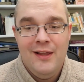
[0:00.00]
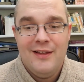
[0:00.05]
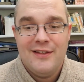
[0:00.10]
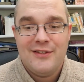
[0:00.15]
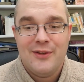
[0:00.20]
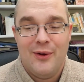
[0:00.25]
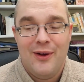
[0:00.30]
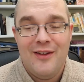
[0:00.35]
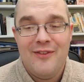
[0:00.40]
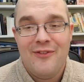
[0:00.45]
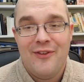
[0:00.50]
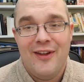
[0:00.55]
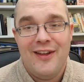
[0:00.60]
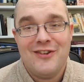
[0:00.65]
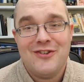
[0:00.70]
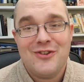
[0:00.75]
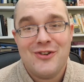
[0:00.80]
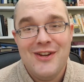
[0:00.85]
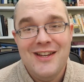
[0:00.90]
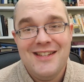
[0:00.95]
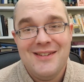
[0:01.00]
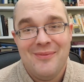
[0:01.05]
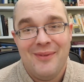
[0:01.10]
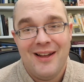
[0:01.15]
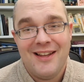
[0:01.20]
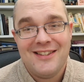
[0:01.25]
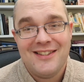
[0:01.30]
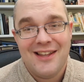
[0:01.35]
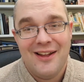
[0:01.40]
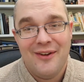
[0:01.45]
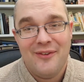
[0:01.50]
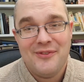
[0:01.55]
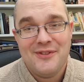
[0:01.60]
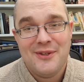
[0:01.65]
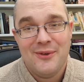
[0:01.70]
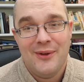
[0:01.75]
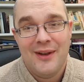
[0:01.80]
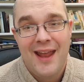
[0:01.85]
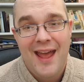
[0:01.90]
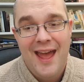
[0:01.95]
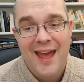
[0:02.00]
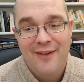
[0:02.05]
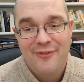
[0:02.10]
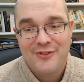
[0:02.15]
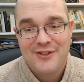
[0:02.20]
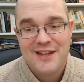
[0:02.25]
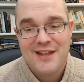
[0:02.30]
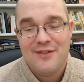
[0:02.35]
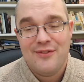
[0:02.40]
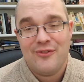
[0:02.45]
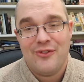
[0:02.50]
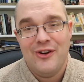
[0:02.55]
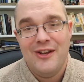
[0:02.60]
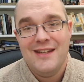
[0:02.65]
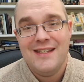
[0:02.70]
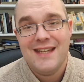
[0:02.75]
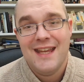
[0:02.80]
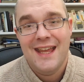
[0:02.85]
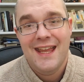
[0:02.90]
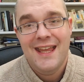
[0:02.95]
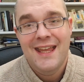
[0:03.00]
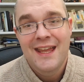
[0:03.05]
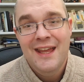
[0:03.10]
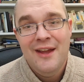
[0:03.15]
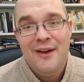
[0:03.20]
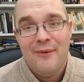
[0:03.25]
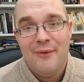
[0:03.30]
So I've treated myself to an FT3D,